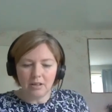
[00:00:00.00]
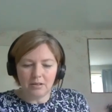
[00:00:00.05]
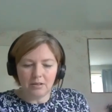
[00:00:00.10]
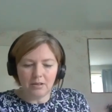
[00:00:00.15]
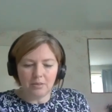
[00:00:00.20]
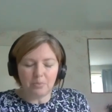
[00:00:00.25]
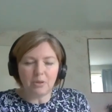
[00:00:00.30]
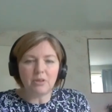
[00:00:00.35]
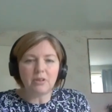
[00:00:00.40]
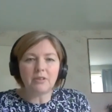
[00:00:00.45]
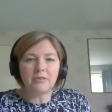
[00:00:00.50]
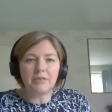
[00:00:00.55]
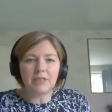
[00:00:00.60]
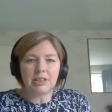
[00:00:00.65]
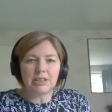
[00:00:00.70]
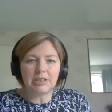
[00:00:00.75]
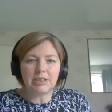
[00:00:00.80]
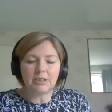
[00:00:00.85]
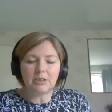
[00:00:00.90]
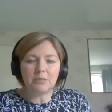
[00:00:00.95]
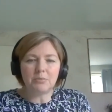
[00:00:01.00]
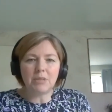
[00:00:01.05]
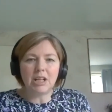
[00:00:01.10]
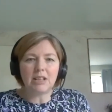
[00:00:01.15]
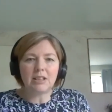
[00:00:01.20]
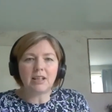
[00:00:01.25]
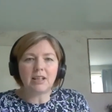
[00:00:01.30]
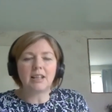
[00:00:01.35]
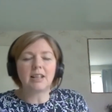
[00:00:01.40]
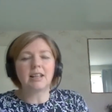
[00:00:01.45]
the bulk of the decision
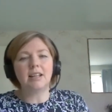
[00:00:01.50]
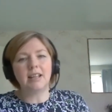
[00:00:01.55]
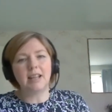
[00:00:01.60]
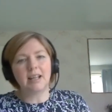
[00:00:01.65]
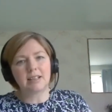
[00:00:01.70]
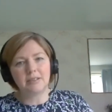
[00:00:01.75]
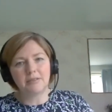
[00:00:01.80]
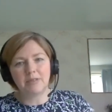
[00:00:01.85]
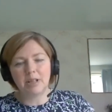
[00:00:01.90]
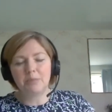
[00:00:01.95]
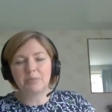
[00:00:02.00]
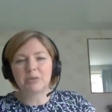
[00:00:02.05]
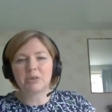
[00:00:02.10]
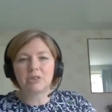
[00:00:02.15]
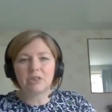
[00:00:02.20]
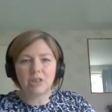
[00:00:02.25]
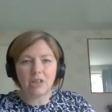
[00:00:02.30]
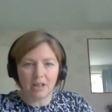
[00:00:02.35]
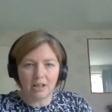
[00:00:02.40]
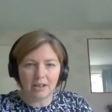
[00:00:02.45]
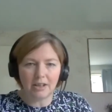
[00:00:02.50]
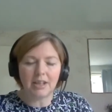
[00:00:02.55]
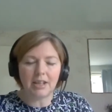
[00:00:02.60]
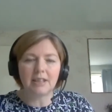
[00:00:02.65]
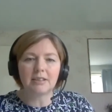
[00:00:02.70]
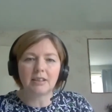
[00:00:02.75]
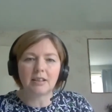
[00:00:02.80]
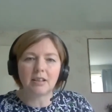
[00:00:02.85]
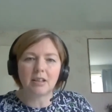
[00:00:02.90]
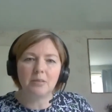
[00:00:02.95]
making collectively, but certain
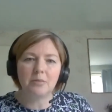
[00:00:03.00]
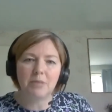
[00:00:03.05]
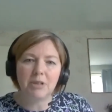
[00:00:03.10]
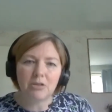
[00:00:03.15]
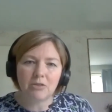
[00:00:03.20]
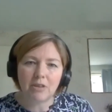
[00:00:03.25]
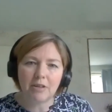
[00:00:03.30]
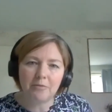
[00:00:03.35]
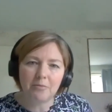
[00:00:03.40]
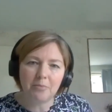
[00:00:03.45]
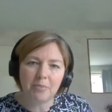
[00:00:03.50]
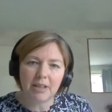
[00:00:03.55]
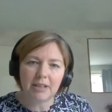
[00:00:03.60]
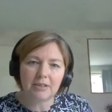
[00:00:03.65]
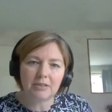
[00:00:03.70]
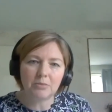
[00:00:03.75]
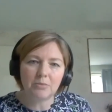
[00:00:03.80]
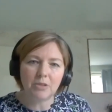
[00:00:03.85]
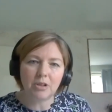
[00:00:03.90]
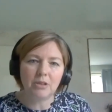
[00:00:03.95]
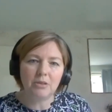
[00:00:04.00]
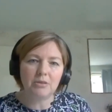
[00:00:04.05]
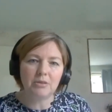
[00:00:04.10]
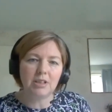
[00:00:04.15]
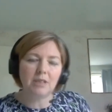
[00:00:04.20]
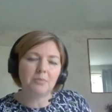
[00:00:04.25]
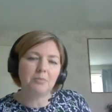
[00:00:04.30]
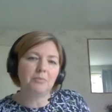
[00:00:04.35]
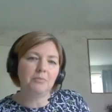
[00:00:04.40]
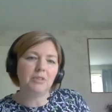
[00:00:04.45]
things are going to be driven by someone who's
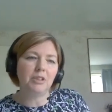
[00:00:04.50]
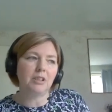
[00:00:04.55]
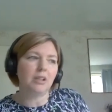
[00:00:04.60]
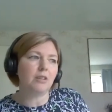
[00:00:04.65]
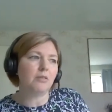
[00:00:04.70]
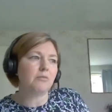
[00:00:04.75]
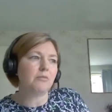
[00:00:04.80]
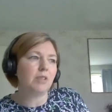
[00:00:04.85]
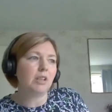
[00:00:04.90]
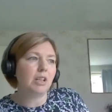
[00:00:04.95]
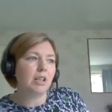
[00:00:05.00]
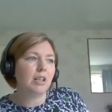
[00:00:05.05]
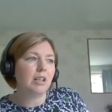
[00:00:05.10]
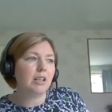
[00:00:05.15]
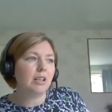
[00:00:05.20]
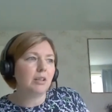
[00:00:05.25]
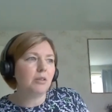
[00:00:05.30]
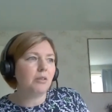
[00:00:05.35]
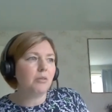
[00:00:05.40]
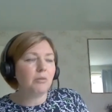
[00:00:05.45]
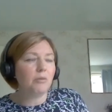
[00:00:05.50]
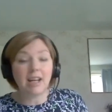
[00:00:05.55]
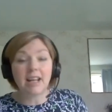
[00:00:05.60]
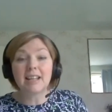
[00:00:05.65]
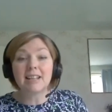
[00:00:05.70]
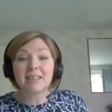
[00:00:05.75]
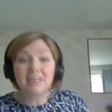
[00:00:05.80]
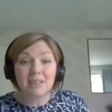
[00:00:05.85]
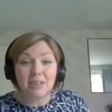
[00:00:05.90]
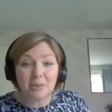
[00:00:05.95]
in a, who
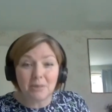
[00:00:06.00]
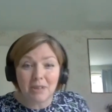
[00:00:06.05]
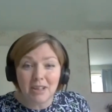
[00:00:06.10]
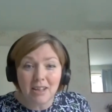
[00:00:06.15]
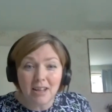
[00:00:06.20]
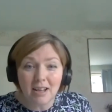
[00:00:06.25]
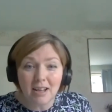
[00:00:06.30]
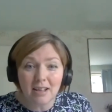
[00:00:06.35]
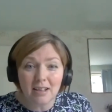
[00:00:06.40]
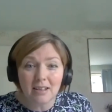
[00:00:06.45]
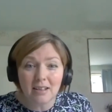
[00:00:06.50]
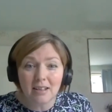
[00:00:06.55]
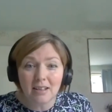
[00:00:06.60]
likes doing that.